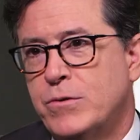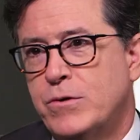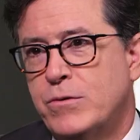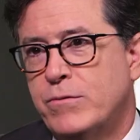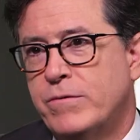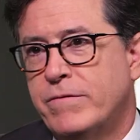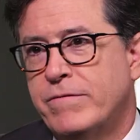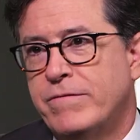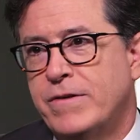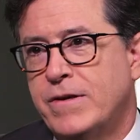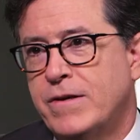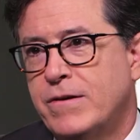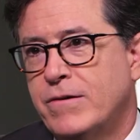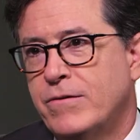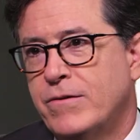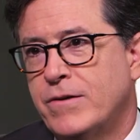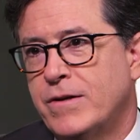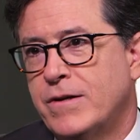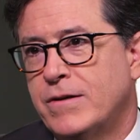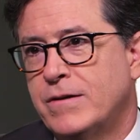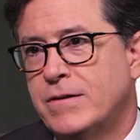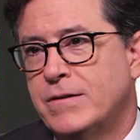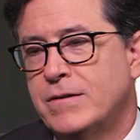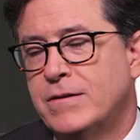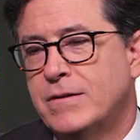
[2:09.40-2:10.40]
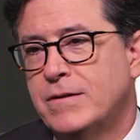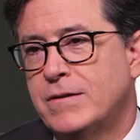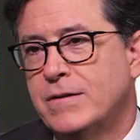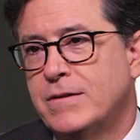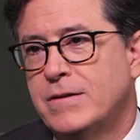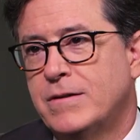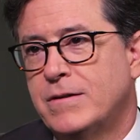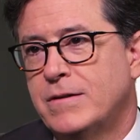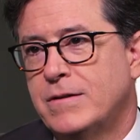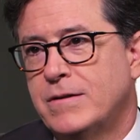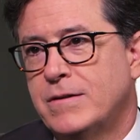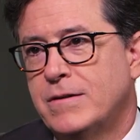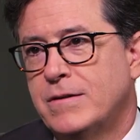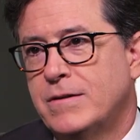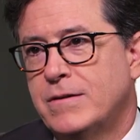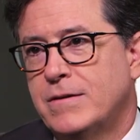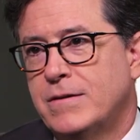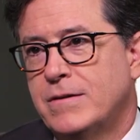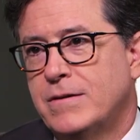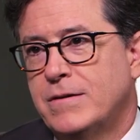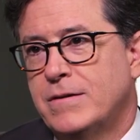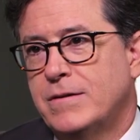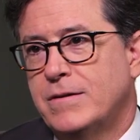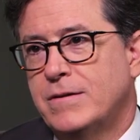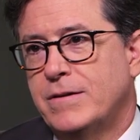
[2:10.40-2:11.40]
to reveal their,
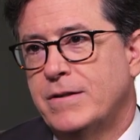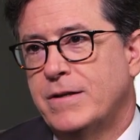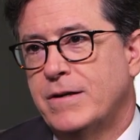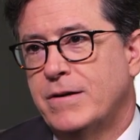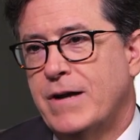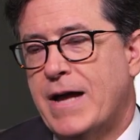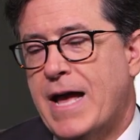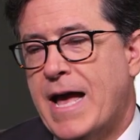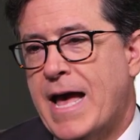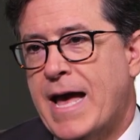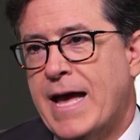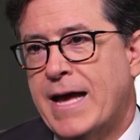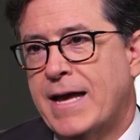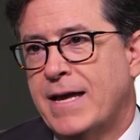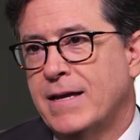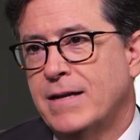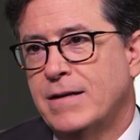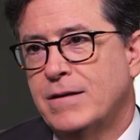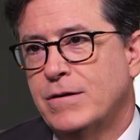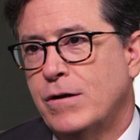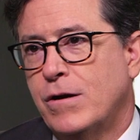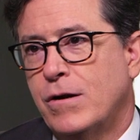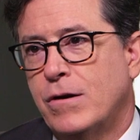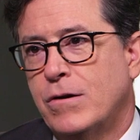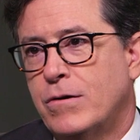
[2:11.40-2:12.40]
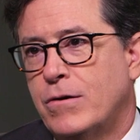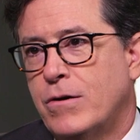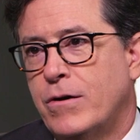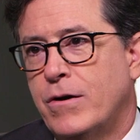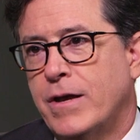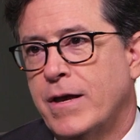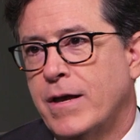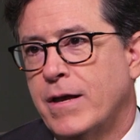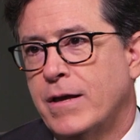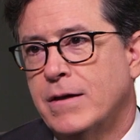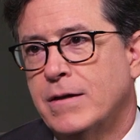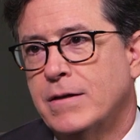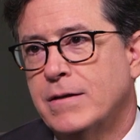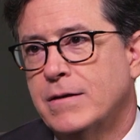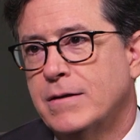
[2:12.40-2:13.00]
their agate glory.